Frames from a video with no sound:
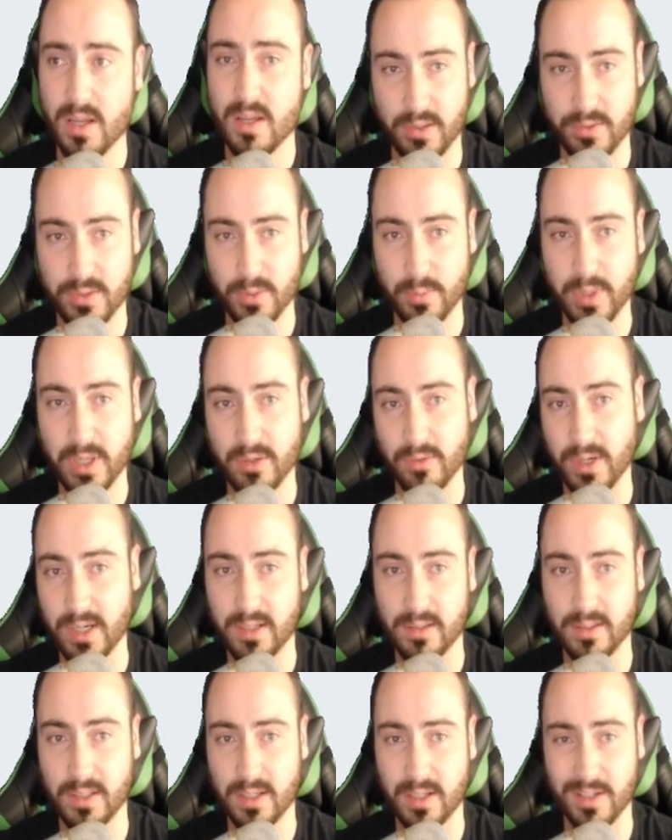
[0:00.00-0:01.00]
So we can right
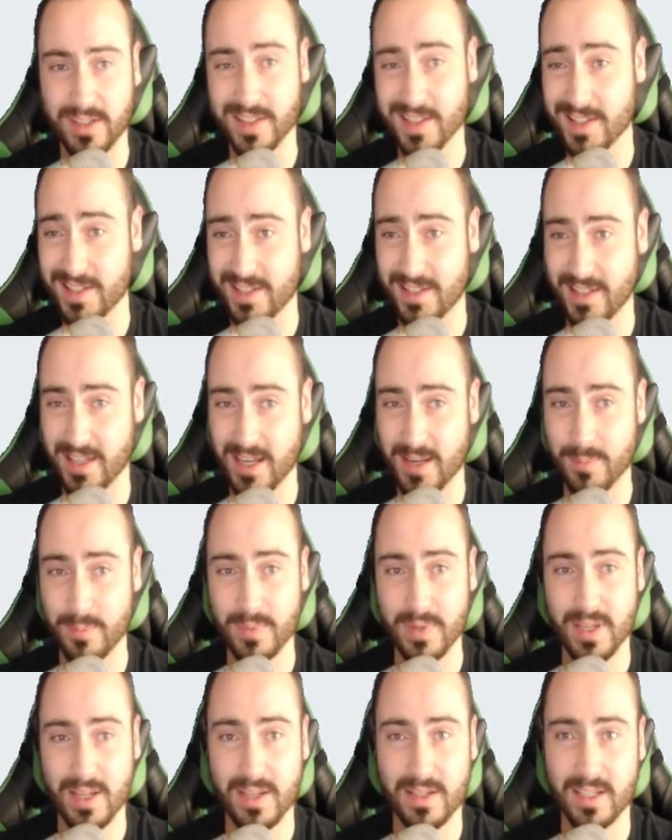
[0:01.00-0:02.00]
click on this same
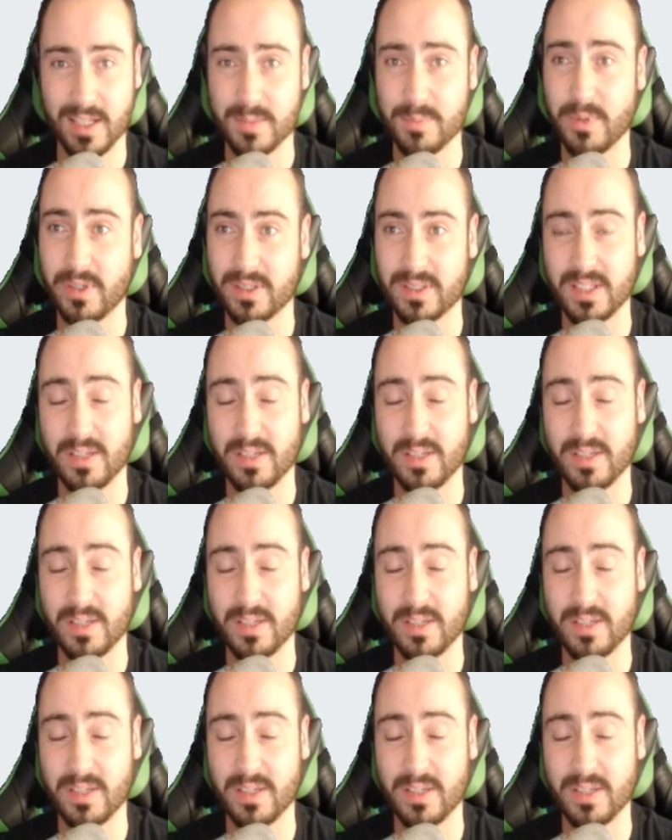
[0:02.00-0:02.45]
text box